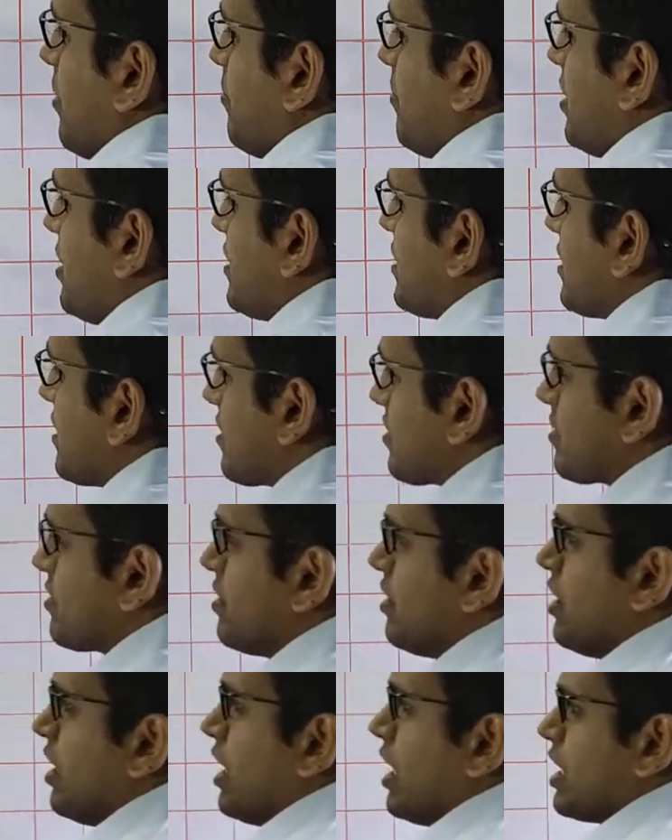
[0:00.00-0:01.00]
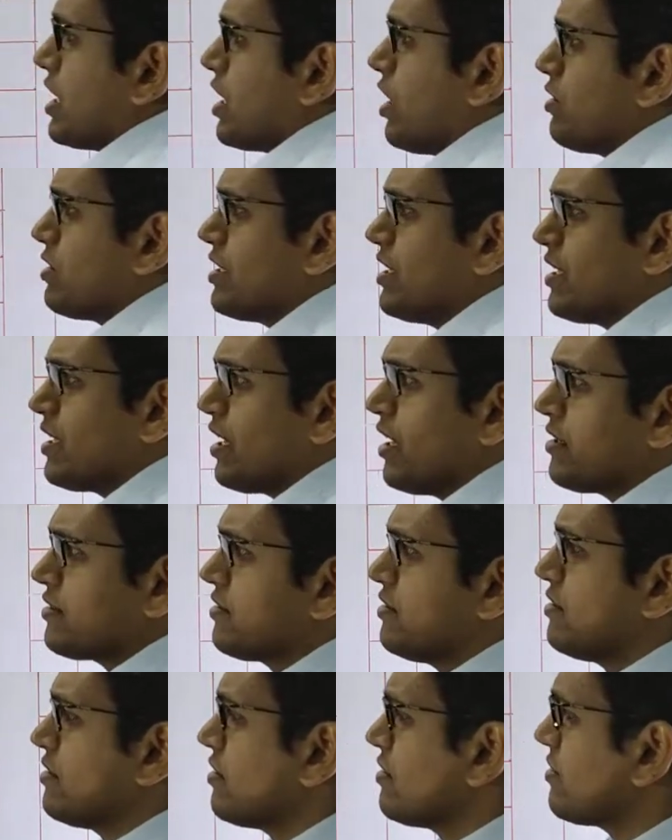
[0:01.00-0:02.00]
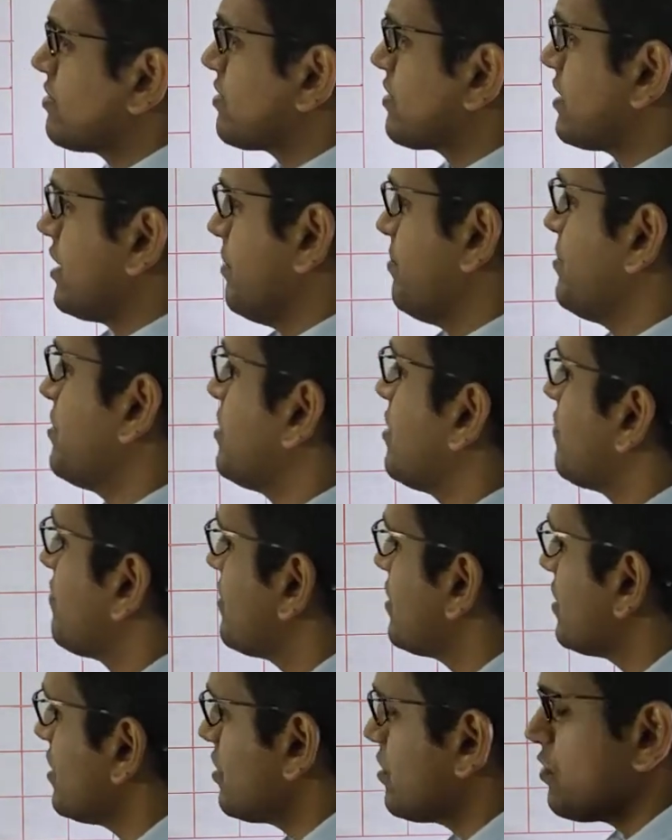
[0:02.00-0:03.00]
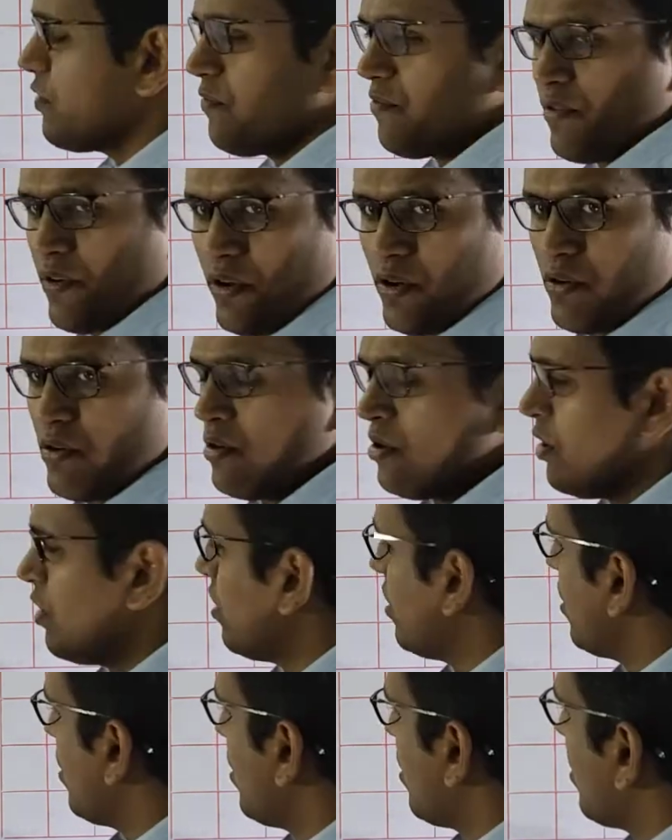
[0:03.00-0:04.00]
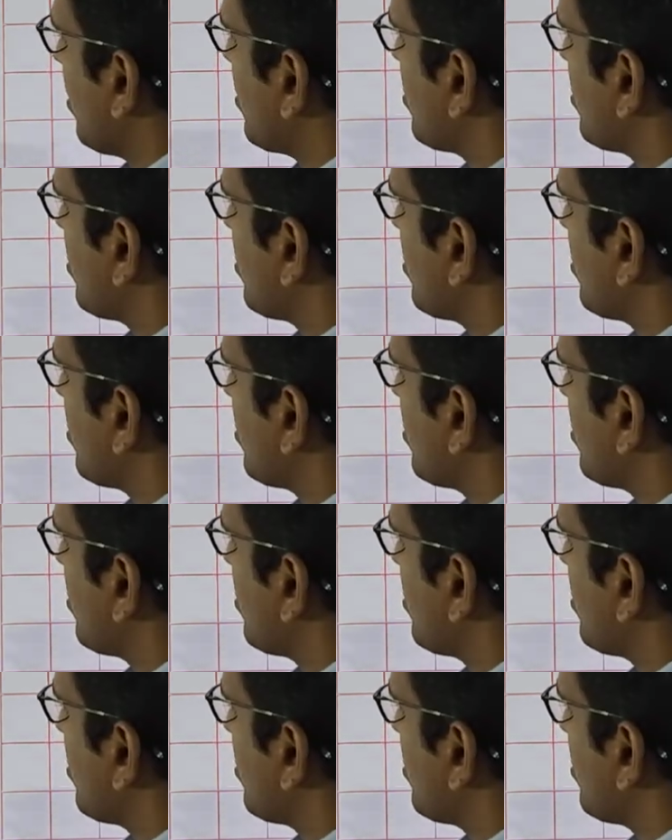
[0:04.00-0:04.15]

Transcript: matrix. Now there are certain steps we need to follow